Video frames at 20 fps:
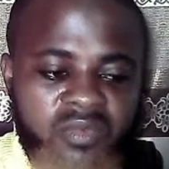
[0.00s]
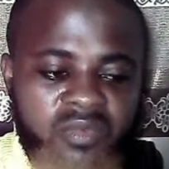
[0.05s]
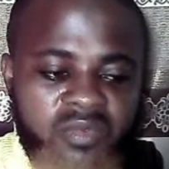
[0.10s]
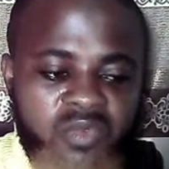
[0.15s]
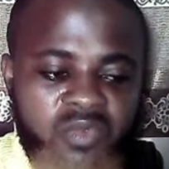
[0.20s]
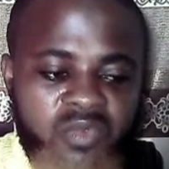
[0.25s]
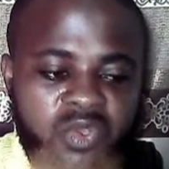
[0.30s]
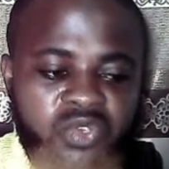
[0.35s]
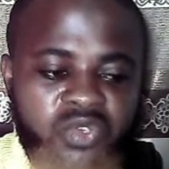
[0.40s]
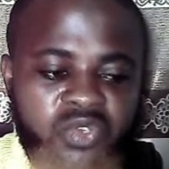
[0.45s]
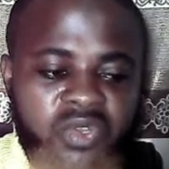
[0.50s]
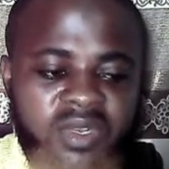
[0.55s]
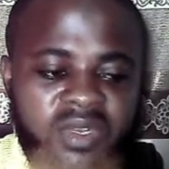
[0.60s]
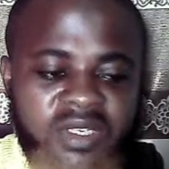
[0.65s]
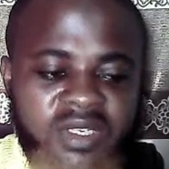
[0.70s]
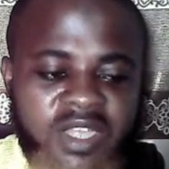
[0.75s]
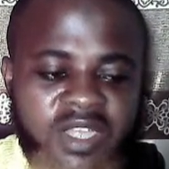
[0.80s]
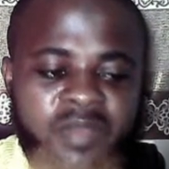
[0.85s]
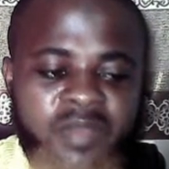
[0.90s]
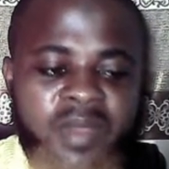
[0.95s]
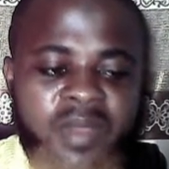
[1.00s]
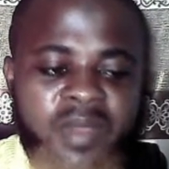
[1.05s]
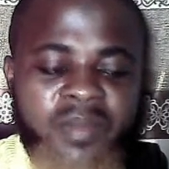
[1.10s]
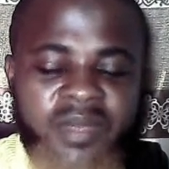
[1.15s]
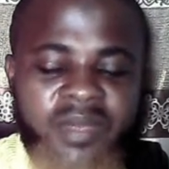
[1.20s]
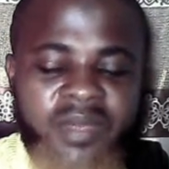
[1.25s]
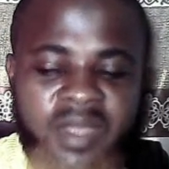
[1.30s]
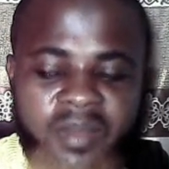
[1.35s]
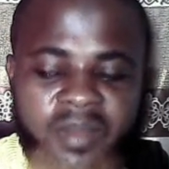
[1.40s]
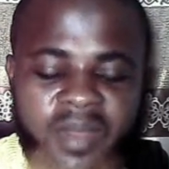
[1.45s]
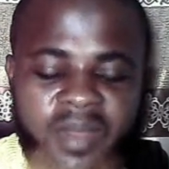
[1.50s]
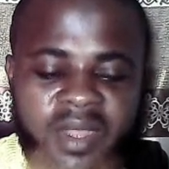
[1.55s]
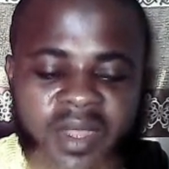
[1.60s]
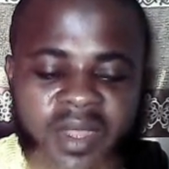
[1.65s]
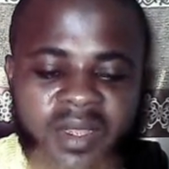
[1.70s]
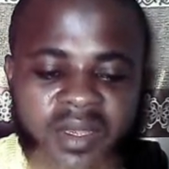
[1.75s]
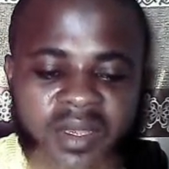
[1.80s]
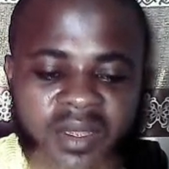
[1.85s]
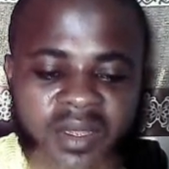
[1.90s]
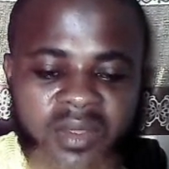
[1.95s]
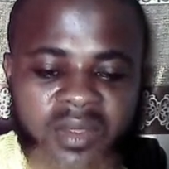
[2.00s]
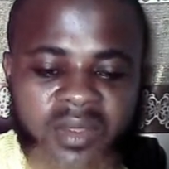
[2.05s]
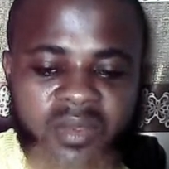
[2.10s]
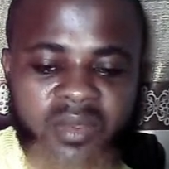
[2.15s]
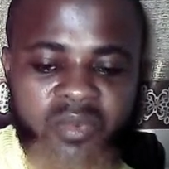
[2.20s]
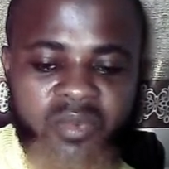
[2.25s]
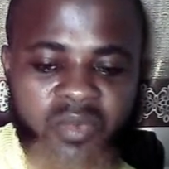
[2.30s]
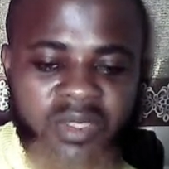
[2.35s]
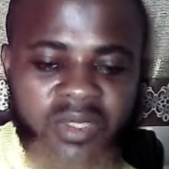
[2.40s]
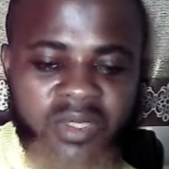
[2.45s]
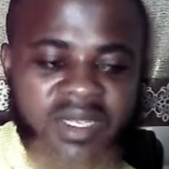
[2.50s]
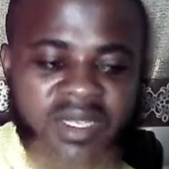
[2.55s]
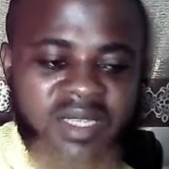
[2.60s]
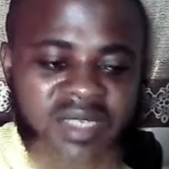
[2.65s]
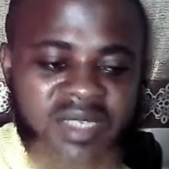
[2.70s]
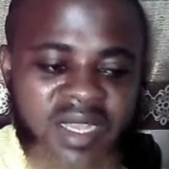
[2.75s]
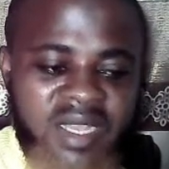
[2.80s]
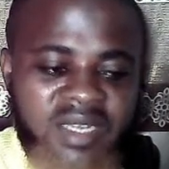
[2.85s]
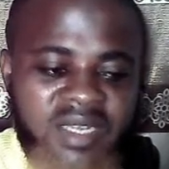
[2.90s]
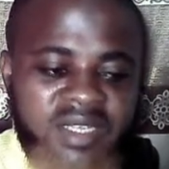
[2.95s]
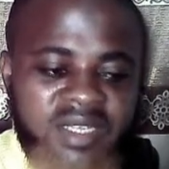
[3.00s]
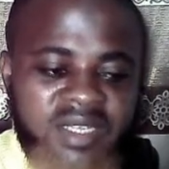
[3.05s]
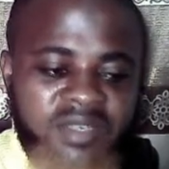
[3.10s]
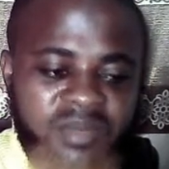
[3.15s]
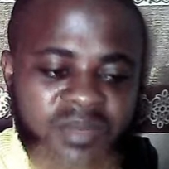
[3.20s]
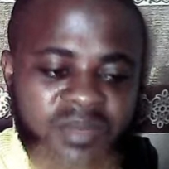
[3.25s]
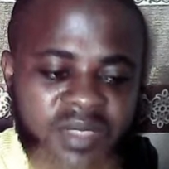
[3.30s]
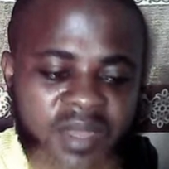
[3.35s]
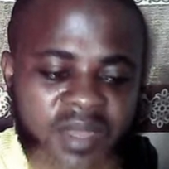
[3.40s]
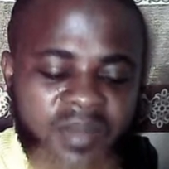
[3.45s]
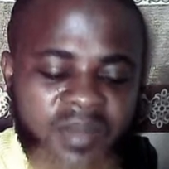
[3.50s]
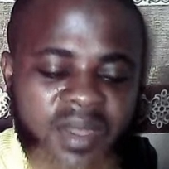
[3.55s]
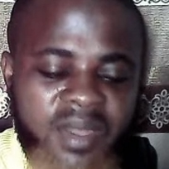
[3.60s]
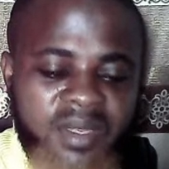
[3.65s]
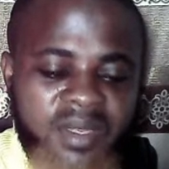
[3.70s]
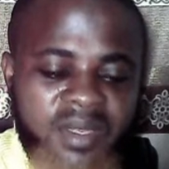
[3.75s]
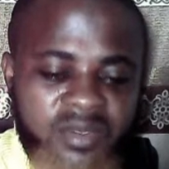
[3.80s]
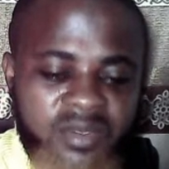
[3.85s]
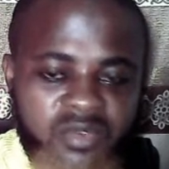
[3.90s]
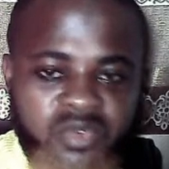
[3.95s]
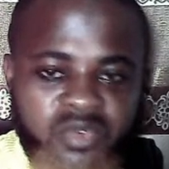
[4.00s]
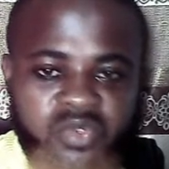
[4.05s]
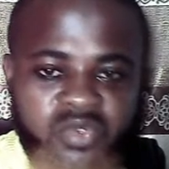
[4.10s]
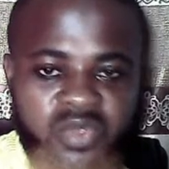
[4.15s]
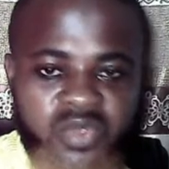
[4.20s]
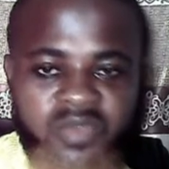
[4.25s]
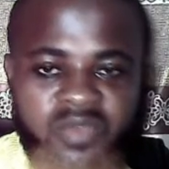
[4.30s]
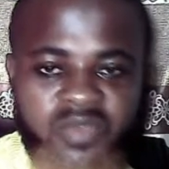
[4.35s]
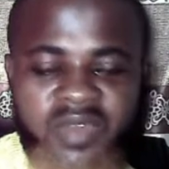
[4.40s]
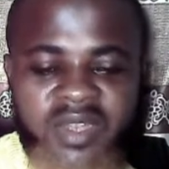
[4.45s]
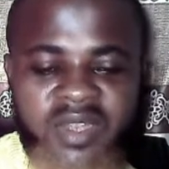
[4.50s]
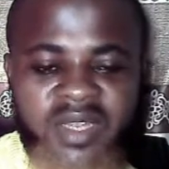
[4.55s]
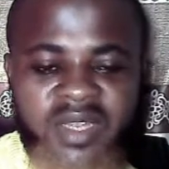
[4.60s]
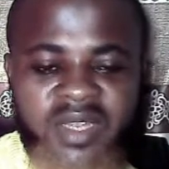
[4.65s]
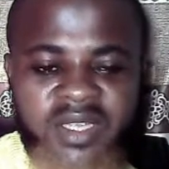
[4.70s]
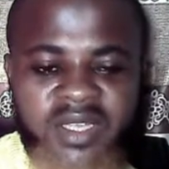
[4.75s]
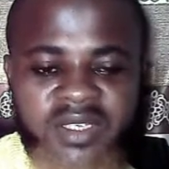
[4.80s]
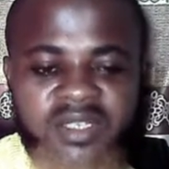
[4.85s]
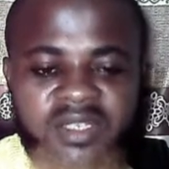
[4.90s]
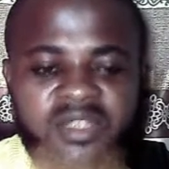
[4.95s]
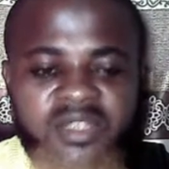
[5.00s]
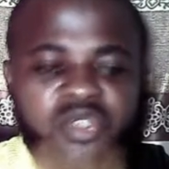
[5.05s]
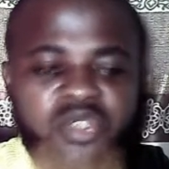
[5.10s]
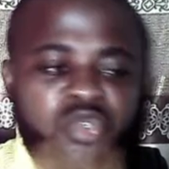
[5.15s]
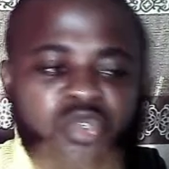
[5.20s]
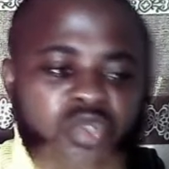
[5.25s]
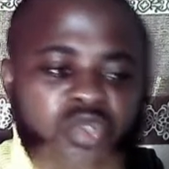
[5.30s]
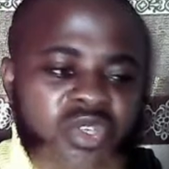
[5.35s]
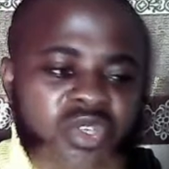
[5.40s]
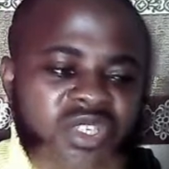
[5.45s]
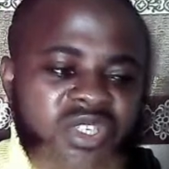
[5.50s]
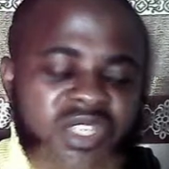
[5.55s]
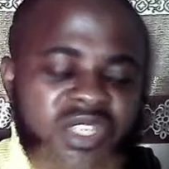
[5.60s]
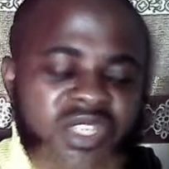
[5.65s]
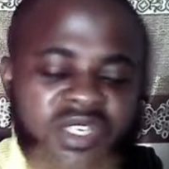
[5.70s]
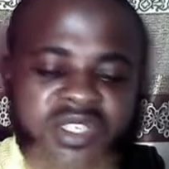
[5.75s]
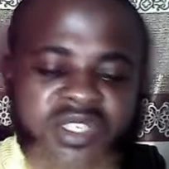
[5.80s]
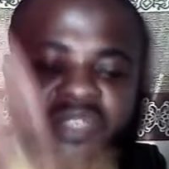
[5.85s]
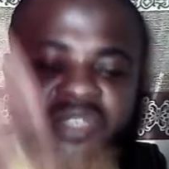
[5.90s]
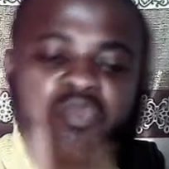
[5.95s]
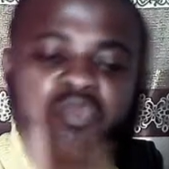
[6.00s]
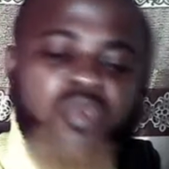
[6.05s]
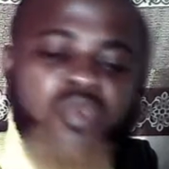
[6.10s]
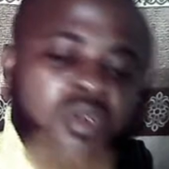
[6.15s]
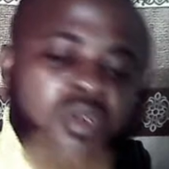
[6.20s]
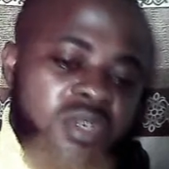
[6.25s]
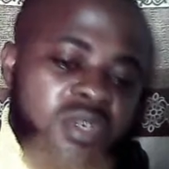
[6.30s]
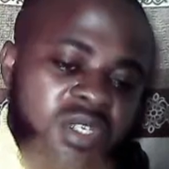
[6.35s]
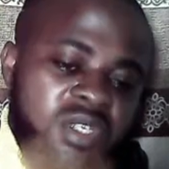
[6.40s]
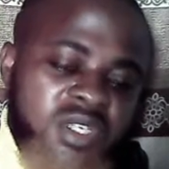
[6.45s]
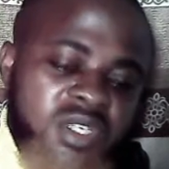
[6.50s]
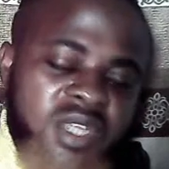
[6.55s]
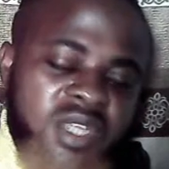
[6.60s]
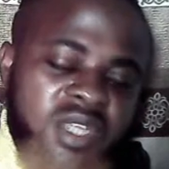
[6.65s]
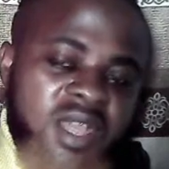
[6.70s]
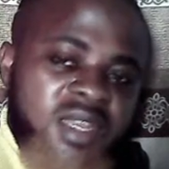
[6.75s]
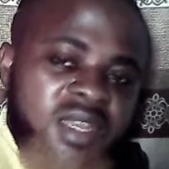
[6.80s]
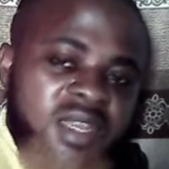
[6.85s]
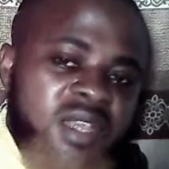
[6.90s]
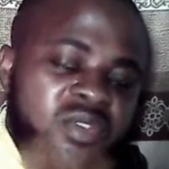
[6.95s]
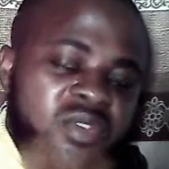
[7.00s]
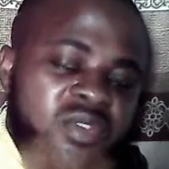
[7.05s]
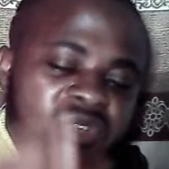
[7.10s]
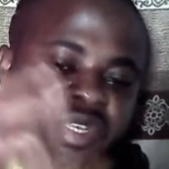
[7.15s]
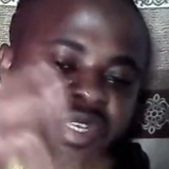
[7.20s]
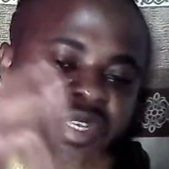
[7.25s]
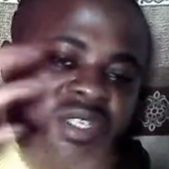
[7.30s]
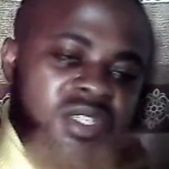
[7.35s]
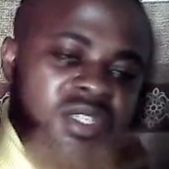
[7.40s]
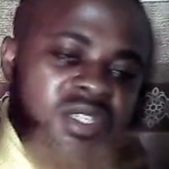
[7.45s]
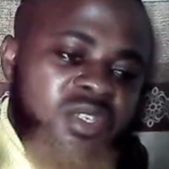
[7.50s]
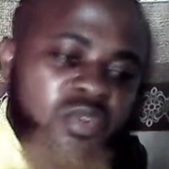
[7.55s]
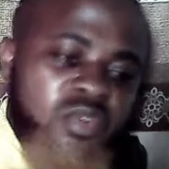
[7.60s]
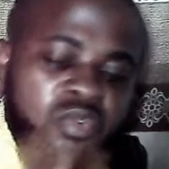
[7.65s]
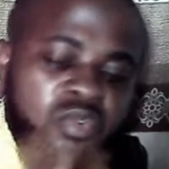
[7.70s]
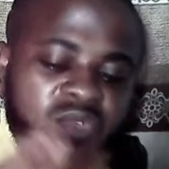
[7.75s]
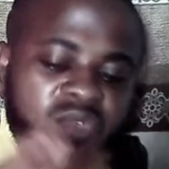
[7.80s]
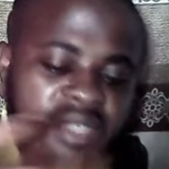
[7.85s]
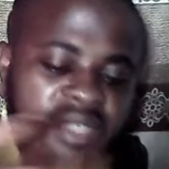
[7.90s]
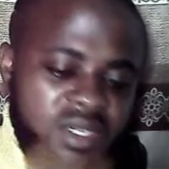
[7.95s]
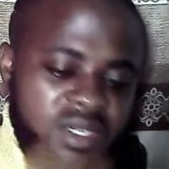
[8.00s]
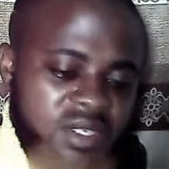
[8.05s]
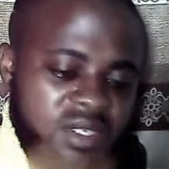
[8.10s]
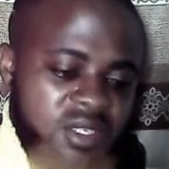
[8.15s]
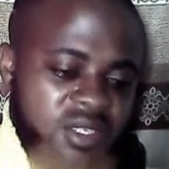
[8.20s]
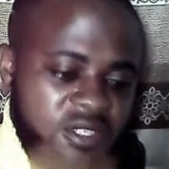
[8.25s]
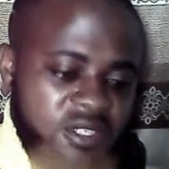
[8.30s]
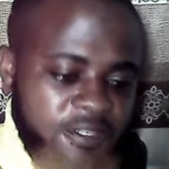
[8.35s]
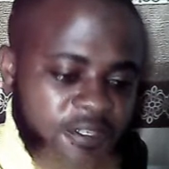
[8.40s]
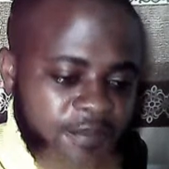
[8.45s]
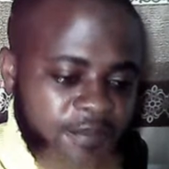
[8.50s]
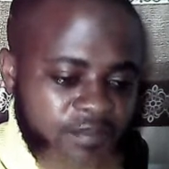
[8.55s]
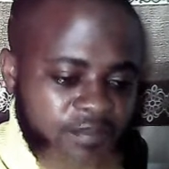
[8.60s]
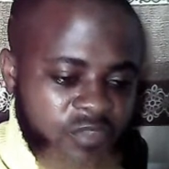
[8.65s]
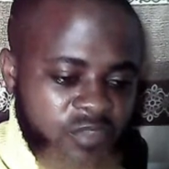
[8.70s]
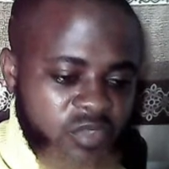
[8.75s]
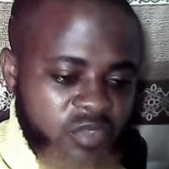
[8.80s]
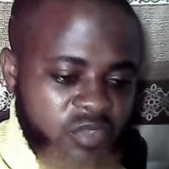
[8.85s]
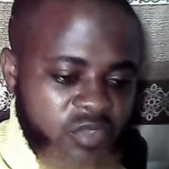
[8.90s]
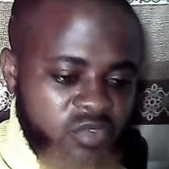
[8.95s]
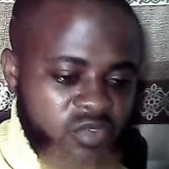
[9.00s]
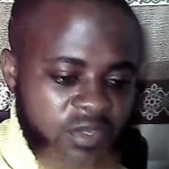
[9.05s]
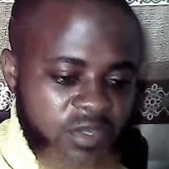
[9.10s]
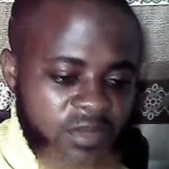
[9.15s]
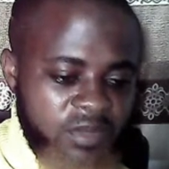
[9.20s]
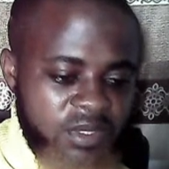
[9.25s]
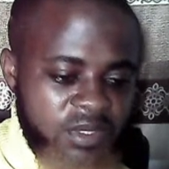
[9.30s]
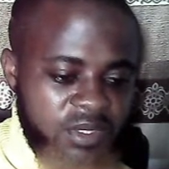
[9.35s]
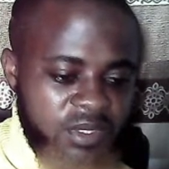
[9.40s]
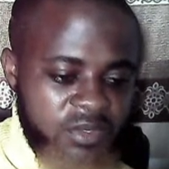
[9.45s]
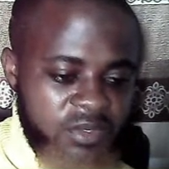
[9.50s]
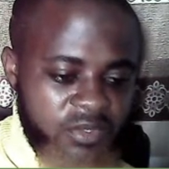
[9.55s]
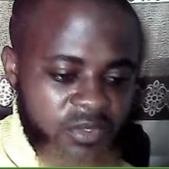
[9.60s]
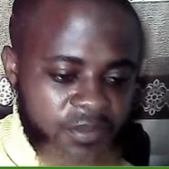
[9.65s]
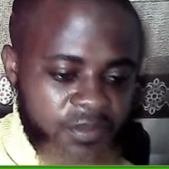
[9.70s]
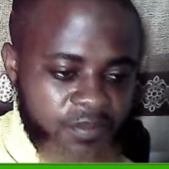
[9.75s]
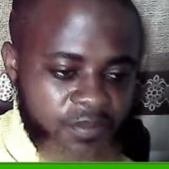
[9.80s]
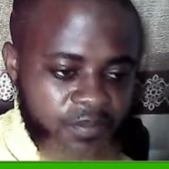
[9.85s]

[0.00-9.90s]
What do you understand by media buying? What exactly is media buying? Stuff like that. You just change the words and then you change the whole sentence to something else.